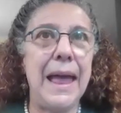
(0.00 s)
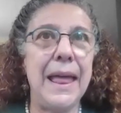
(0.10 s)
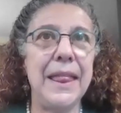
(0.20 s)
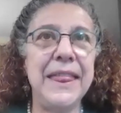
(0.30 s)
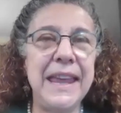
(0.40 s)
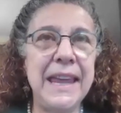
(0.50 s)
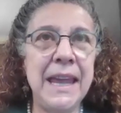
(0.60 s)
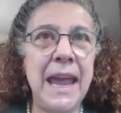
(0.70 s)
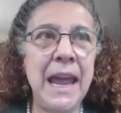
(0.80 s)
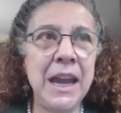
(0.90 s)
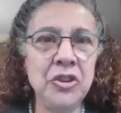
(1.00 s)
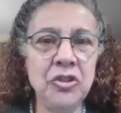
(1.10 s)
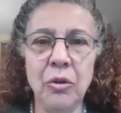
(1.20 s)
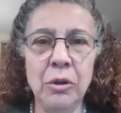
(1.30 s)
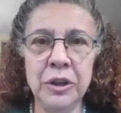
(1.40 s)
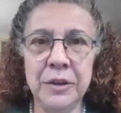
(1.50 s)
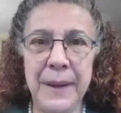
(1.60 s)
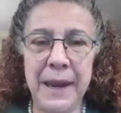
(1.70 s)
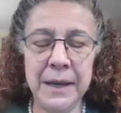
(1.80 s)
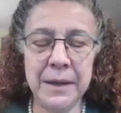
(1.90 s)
The age old debate